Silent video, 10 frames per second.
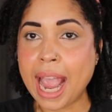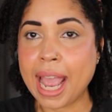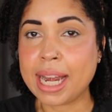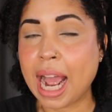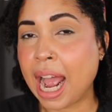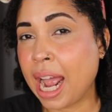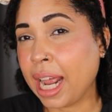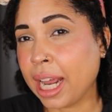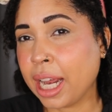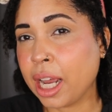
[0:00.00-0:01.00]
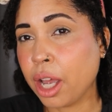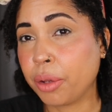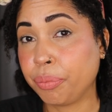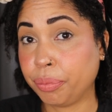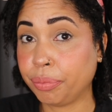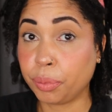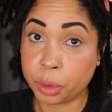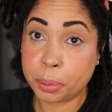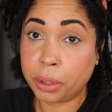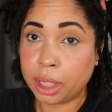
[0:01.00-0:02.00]
and I
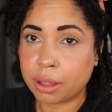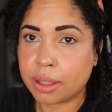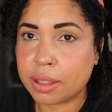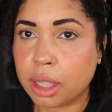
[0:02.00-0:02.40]
was putting this